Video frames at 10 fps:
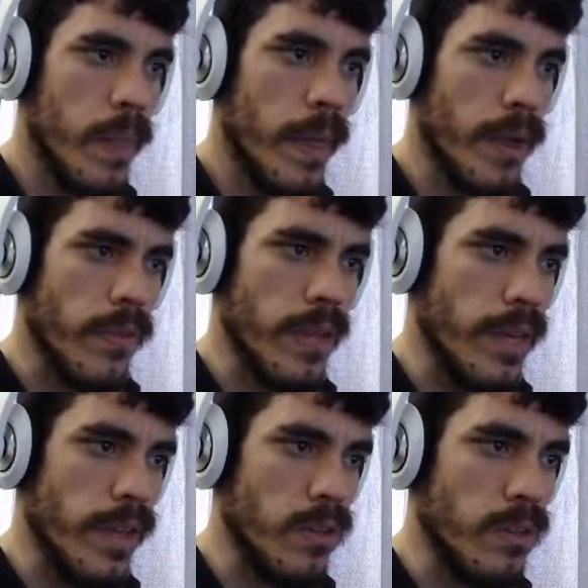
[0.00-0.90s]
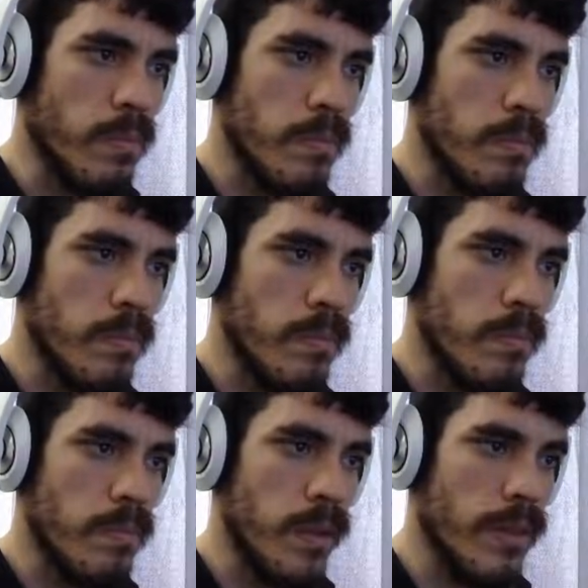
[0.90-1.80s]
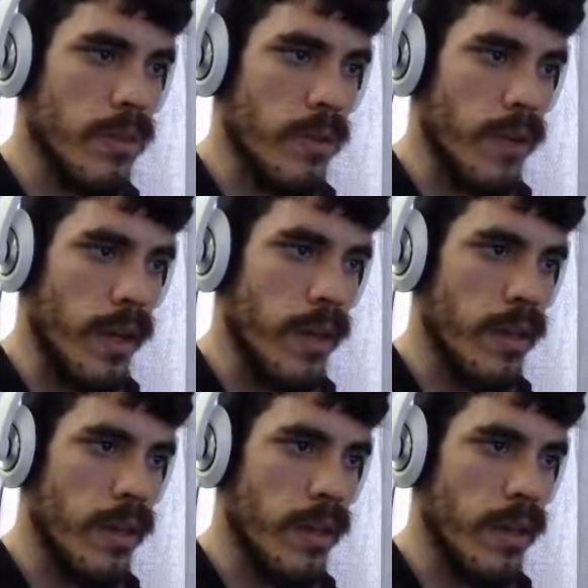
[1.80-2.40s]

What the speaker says: I don't think it is, but that's okay.